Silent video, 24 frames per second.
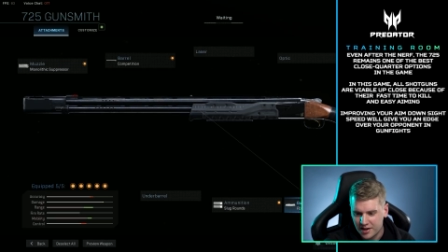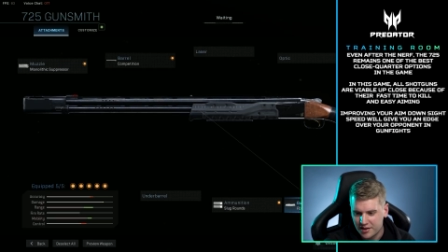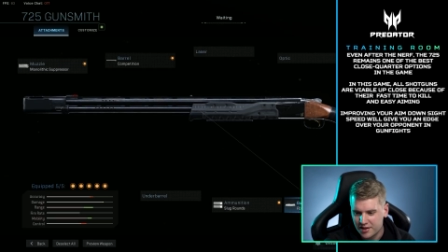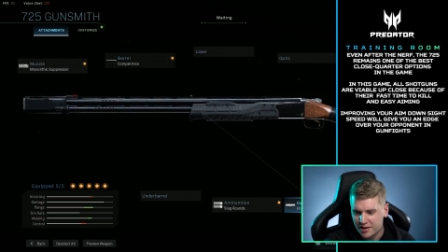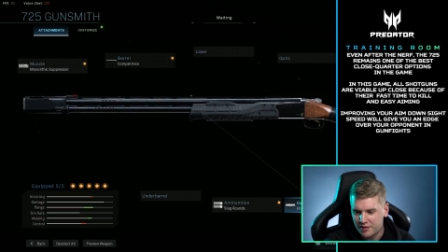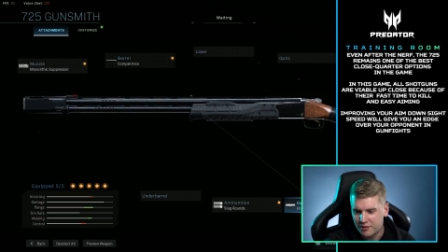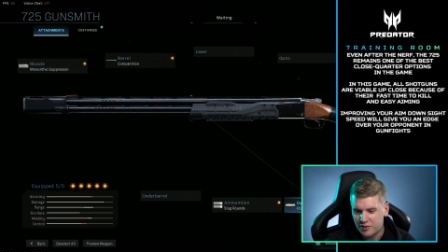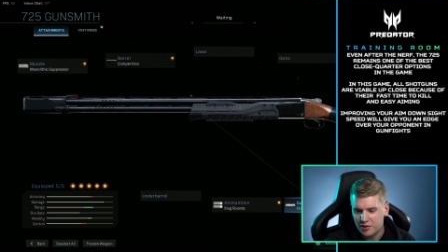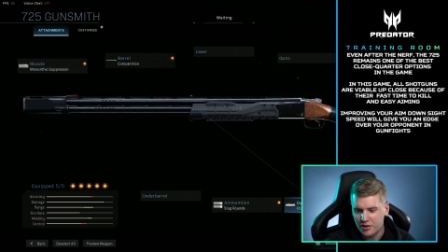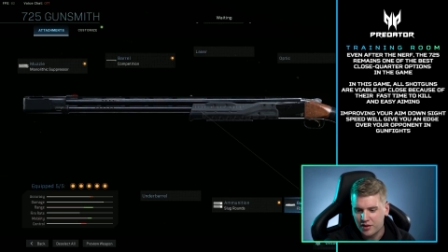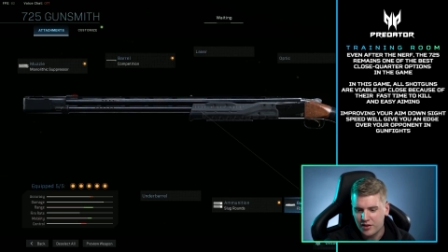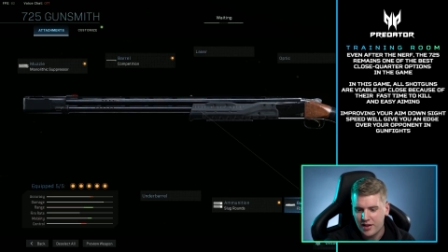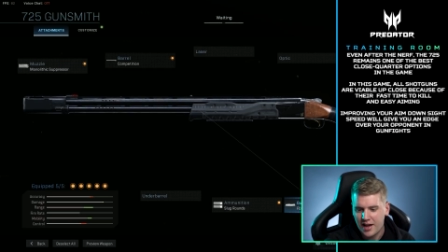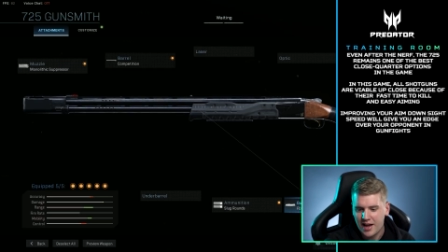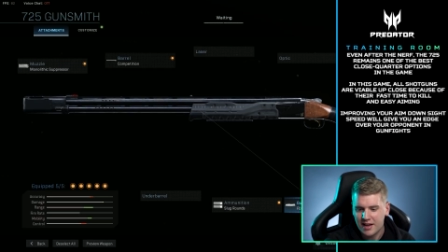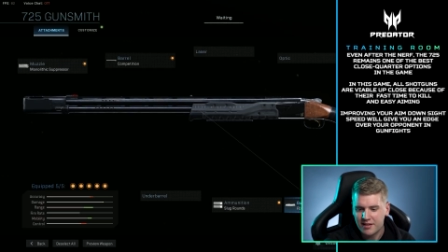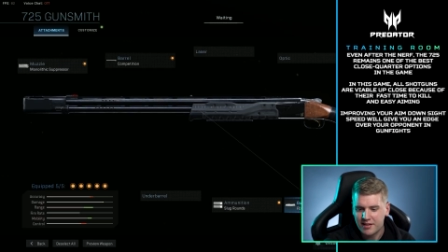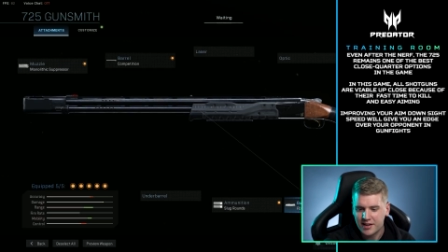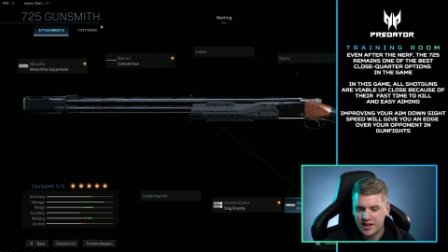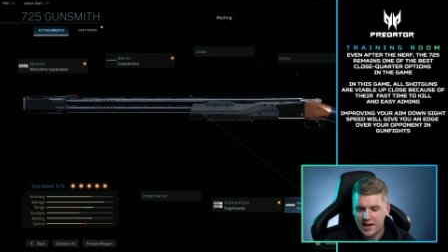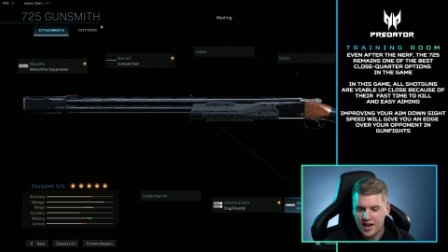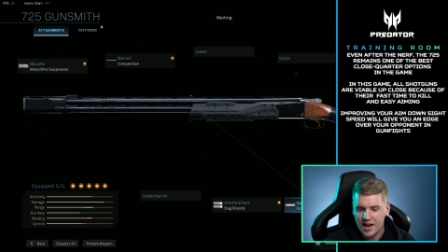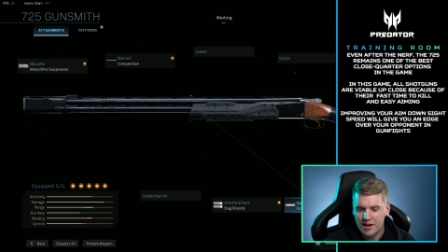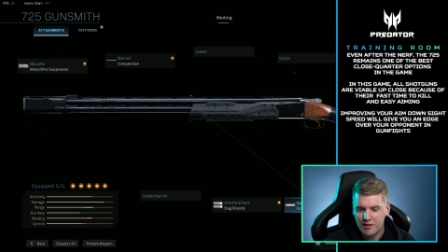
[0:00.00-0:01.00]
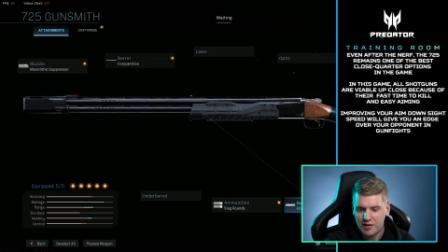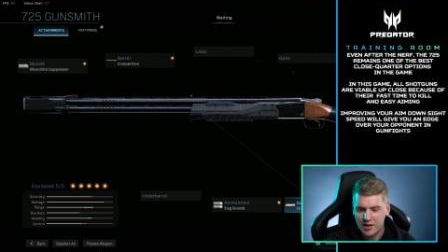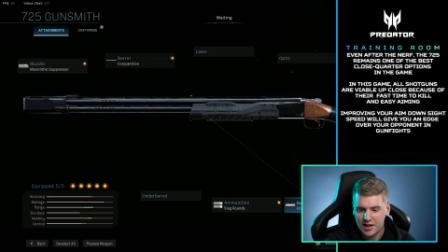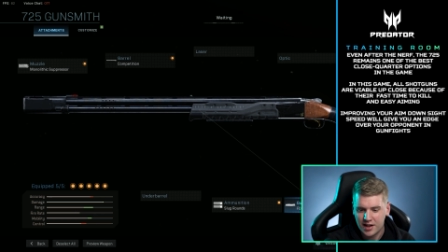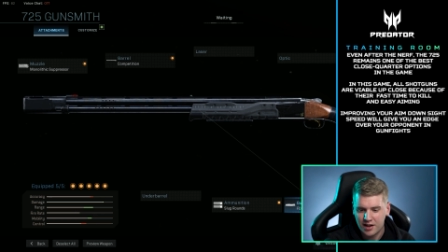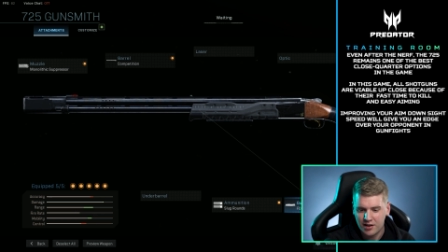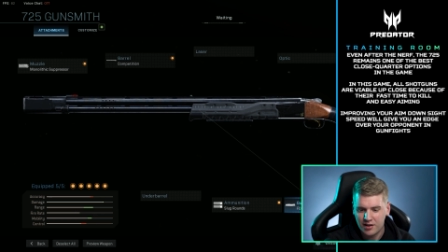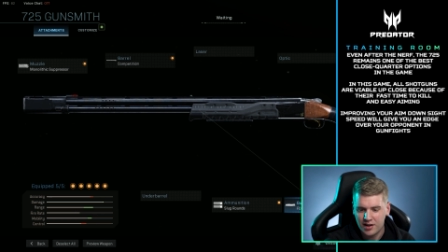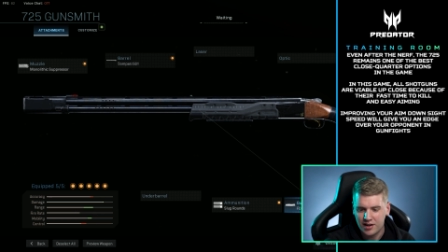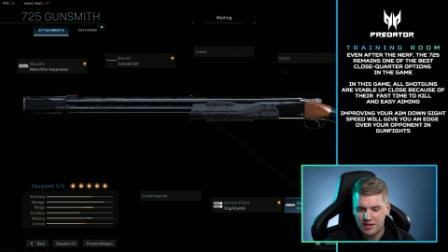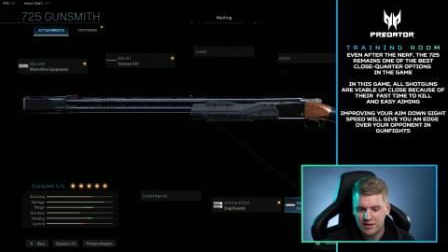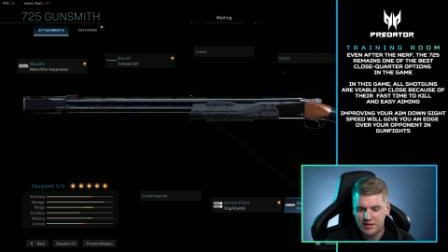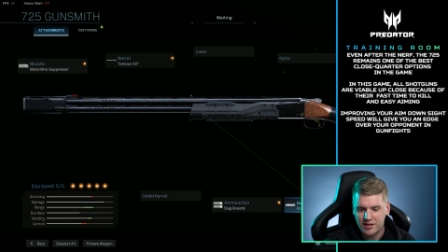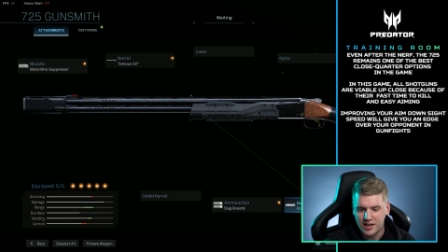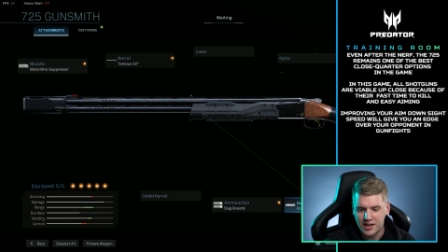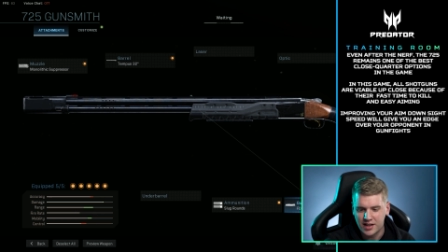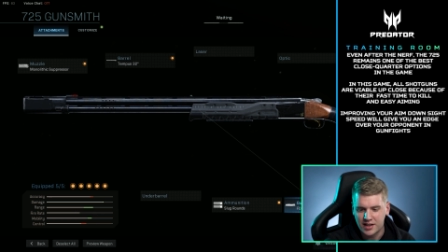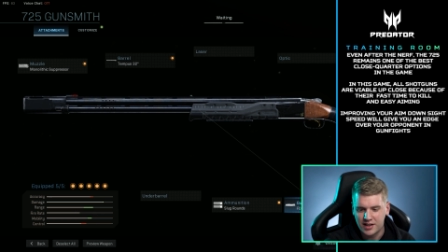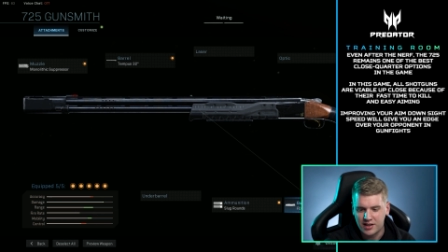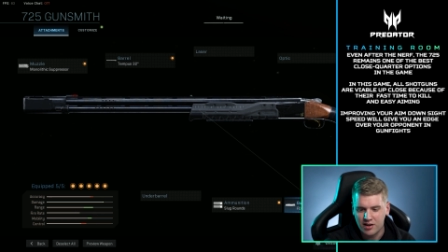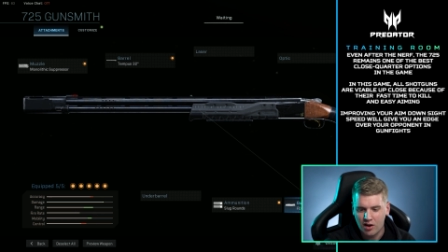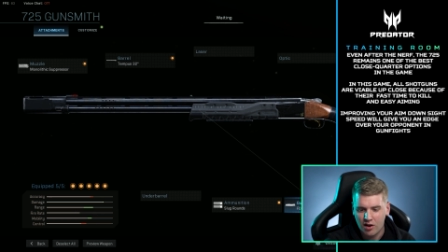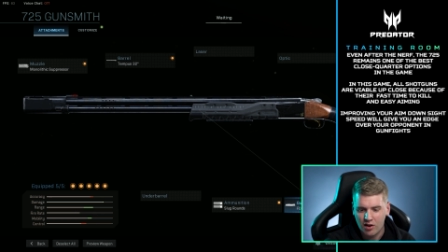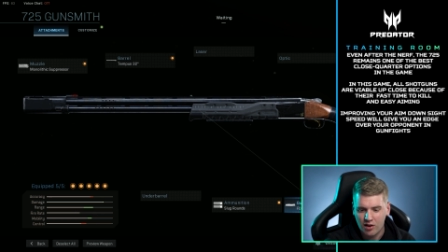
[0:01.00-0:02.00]
And then for the last thing I have on here is
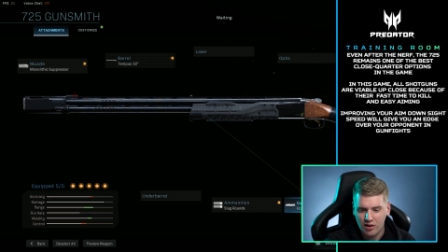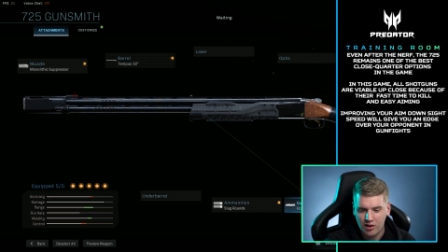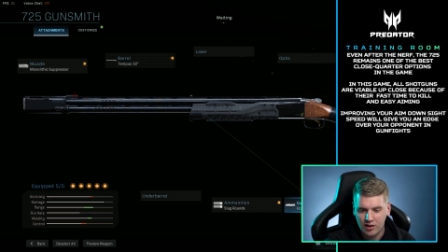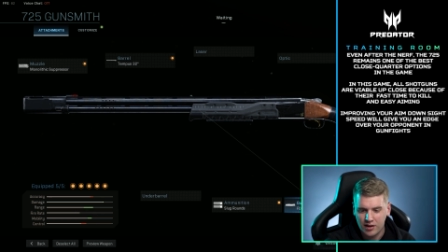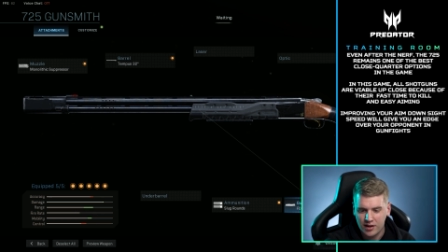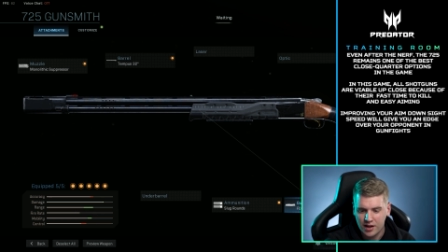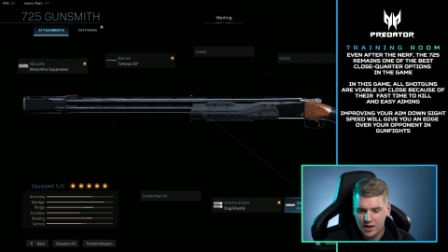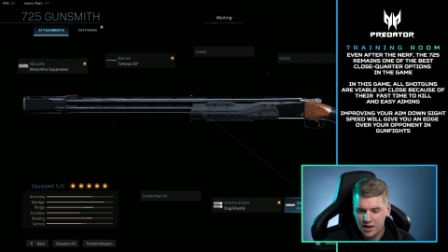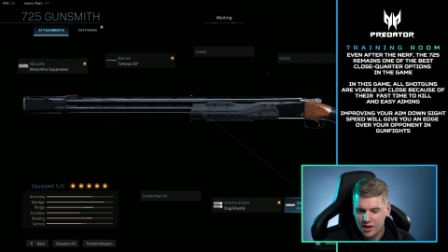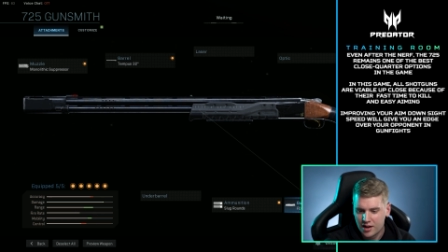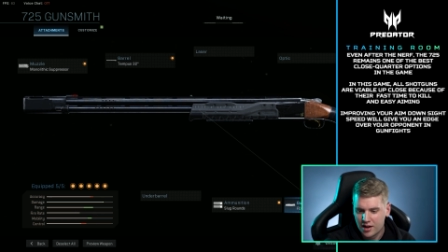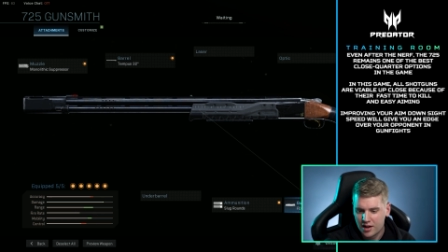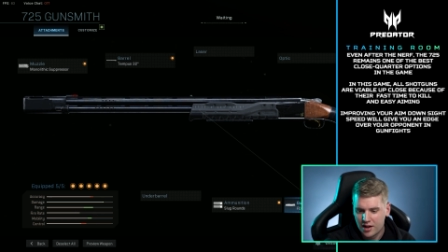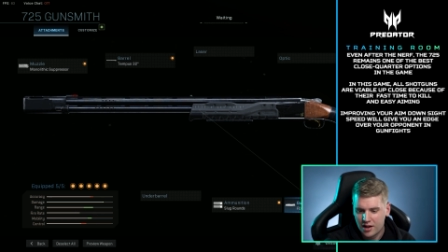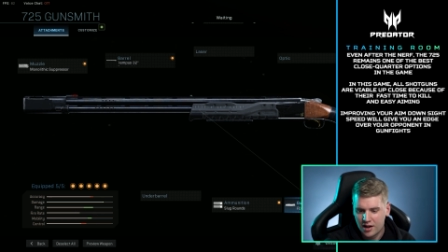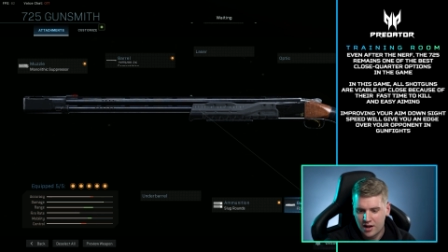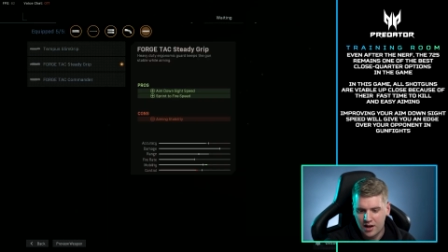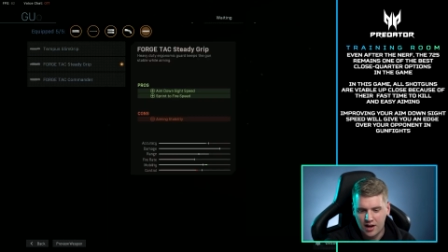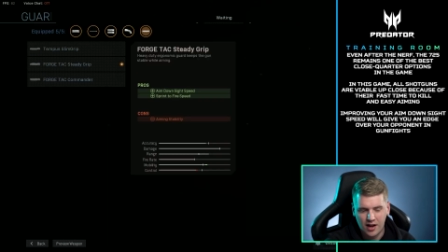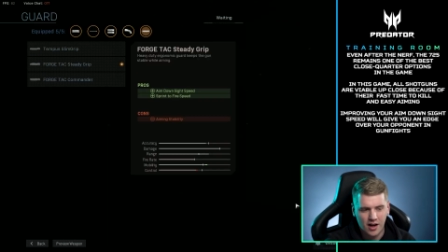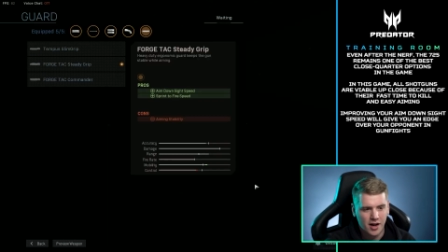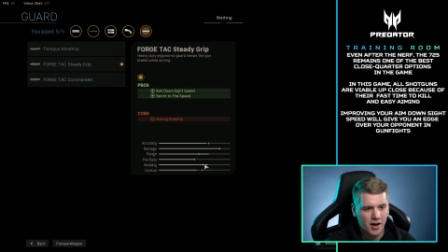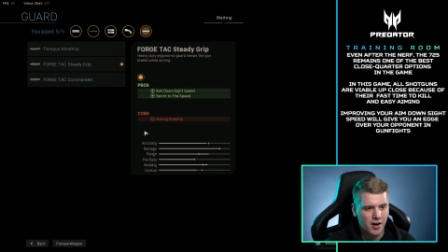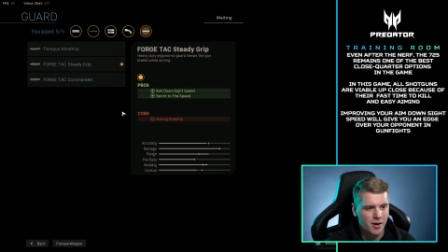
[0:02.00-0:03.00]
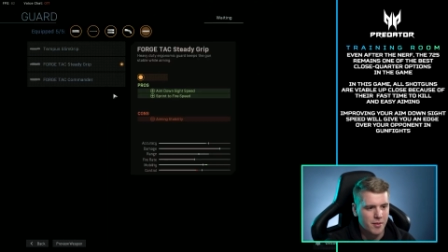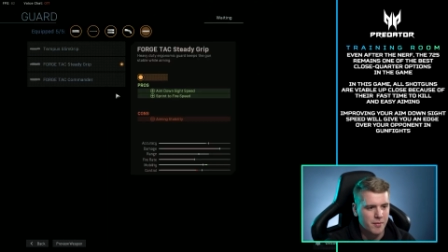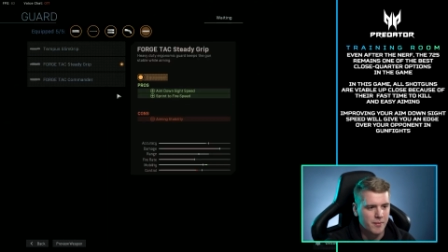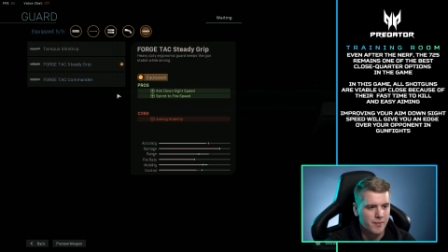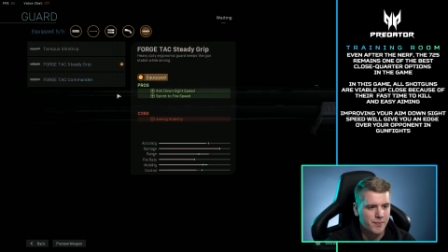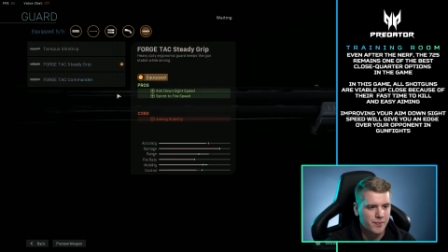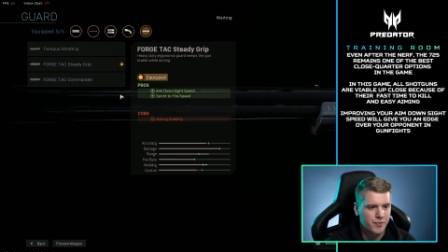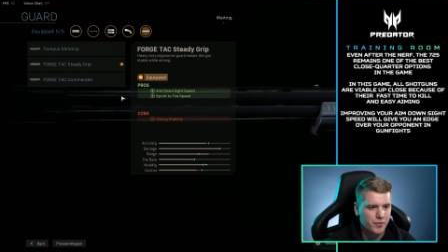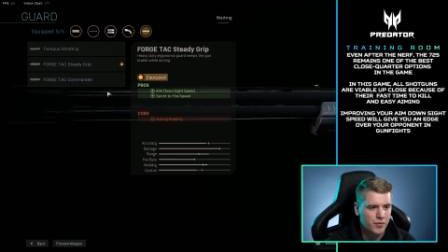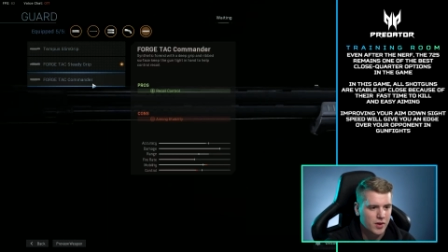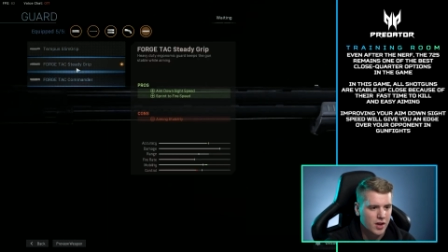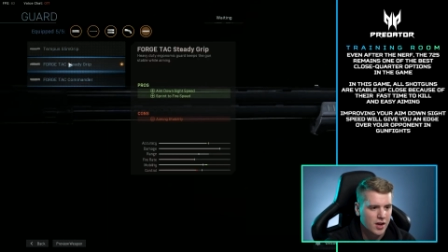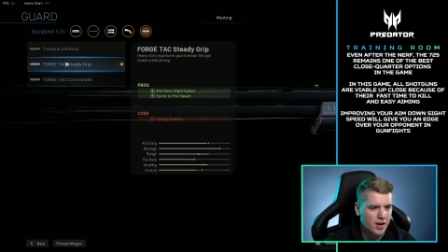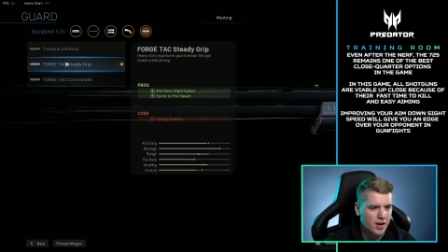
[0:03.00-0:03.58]
the Guard um,